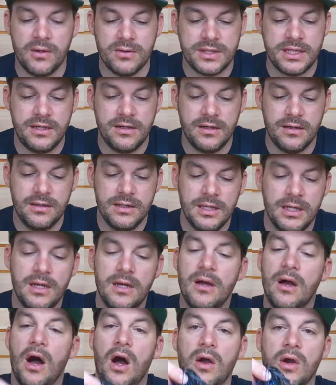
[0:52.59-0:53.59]
bulkier,
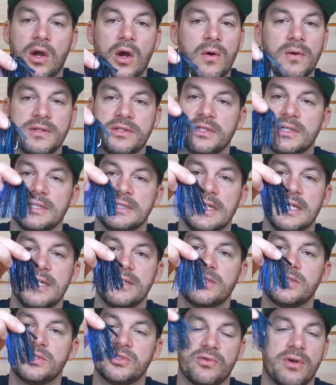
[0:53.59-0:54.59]
I'll go with just a
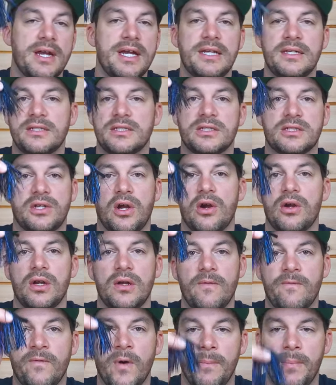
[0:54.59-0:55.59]
straight
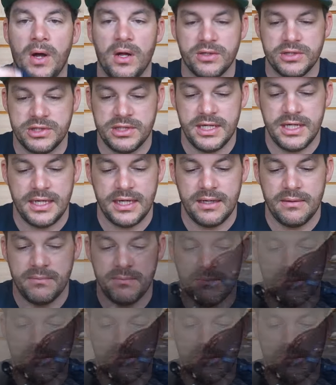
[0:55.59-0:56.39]
skirted football jig.